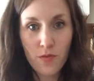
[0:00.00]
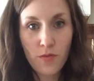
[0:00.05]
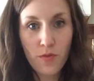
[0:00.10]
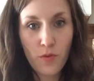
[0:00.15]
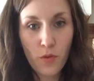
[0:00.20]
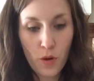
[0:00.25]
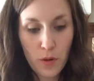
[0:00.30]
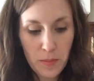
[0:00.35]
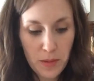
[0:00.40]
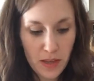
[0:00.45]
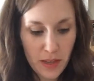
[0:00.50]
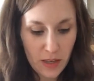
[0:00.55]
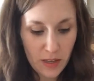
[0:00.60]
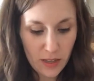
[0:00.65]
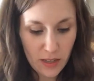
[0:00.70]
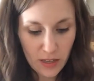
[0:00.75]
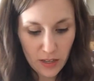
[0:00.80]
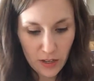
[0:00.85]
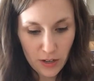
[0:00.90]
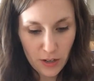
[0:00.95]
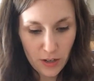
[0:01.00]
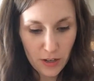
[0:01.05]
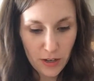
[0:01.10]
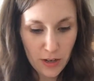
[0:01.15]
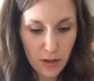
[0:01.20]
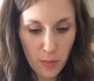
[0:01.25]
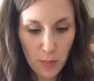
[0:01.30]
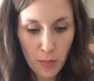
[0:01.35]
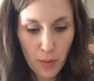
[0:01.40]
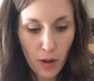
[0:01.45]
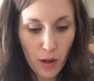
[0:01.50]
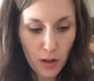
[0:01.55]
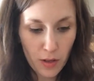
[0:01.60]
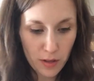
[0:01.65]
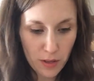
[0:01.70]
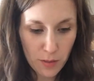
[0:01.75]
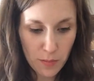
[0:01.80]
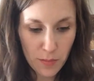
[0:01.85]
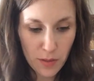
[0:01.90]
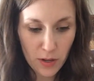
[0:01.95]
forming here in a ball
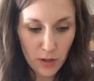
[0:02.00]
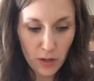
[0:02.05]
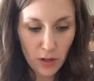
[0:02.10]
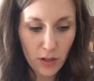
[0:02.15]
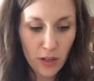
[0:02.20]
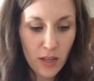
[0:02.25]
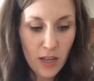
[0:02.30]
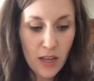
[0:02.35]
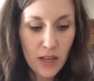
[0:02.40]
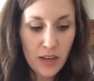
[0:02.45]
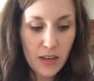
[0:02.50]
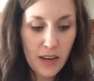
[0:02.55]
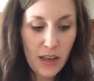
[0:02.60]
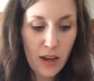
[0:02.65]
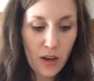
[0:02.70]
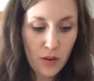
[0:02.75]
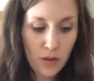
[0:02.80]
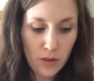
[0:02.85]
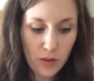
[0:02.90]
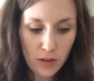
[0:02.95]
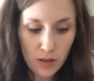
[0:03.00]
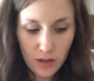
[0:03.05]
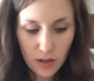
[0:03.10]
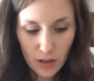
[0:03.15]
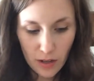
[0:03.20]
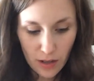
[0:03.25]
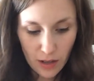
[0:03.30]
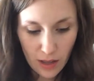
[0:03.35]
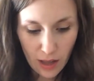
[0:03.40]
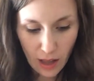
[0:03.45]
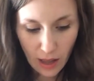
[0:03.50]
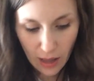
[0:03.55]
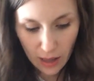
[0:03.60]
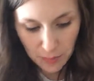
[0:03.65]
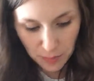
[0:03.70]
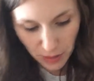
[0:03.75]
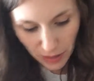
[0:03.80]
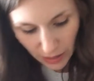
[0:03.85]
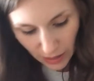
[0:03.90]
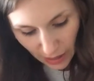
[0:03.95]
in the middle. Now,
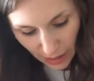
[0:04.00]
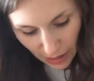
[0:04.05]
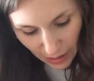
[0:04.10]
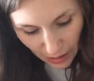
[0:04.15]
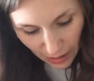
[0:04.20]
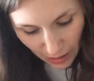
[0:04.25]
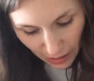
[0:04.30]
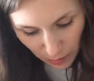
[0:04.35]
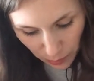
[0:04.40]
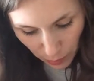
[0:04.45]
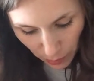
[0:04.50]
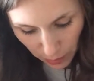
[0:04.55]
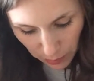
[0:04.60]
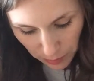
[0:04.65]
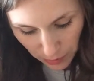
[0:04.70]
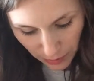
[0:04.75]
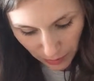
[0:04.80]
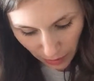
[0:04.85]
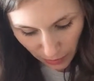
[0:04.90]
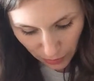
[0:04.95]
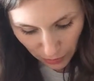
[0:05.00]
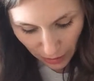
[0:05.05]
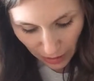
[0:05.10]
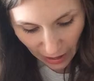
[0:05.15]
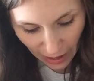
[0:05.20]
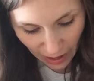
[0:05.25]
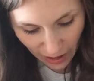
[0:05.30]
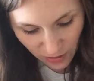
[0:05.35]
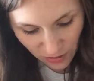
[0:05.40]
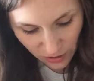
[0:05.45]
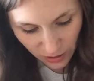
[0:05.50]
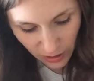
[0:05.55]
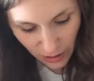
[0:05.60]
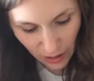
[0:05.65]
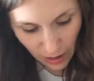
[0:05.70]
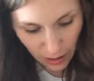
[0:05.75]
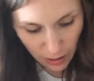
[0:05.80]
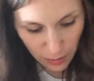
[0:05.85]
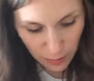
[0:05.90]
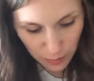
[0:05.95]
I'm gonna add probably another half a
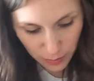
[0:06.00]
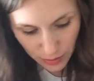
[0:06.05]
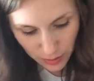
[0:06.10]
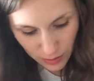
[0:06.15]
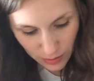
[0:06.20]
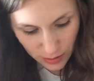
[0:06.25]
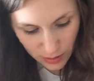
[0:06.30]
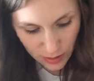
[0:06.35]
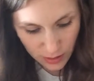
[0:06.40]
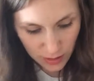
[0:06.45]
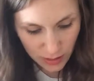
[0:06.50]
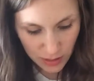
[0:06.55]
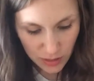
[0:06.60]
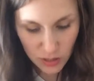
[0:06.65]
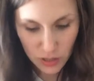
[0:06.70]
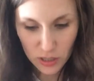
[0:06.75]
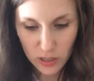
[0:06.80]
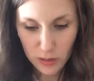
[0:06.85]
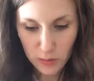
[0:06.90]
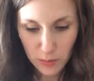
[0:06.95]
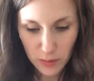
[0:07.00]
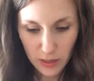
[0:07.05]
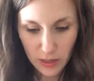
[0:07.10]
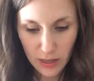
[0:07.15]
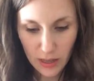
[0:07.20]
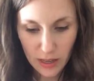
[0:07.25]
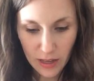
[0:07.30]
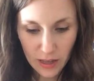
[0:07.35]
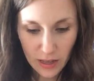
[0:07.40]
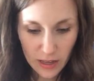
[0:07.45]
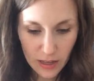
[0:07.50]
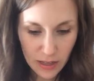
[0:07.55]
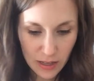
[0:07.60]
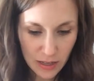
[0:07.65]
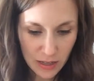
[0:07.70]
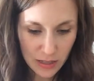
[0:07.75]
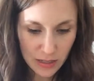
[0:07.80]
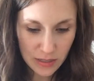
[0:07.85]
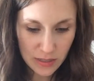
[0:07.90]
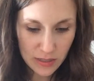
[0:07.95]
cup just
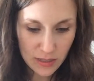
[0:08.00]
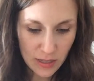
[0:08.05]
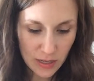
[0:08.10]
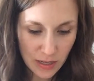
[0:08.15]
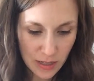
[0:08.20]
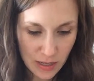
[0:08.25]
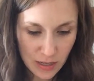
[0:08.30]
because